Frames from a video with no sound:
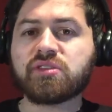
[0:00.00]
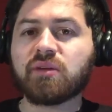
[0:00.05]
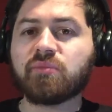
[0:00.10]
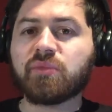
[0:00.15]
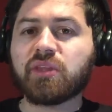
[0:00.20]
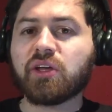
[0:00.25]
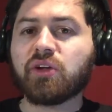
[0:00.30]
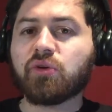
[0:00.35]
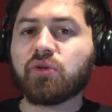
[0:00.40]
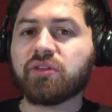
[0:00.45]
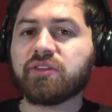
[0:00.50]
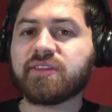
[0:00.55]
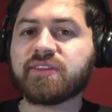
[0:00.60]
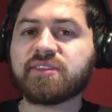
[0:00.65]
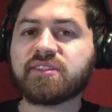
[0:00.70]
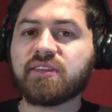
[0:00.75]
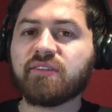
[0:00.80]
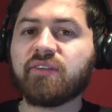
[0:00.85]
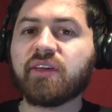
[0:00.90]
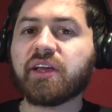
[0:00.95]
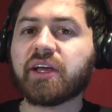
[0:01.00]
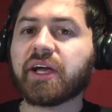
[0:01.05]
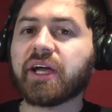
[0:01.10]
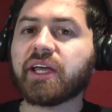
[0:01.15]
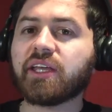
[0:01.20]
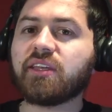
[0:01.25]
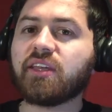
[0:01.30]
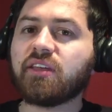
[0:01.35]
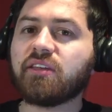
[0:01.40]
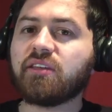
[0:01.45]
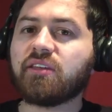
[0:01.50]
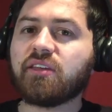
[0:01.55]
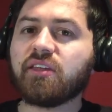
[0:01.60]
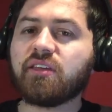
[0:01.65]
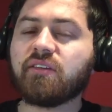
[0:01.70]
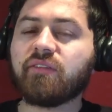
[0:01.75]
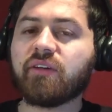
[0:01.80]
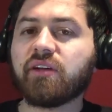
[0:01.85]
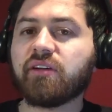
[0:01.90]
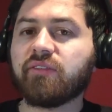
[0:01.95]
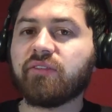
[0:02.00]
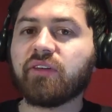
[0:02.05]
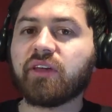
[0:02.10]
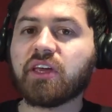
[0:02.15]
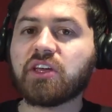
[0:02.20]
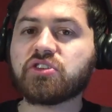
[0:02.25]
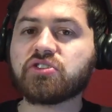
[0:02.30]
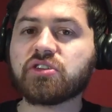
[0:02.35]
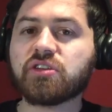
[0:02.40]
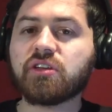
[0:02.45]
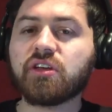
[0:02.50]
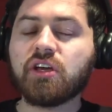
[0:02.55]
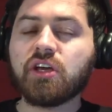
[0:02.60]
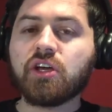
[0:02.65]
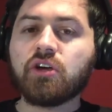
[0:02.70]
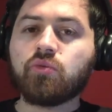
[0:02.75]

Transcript: something called the civic identity verification,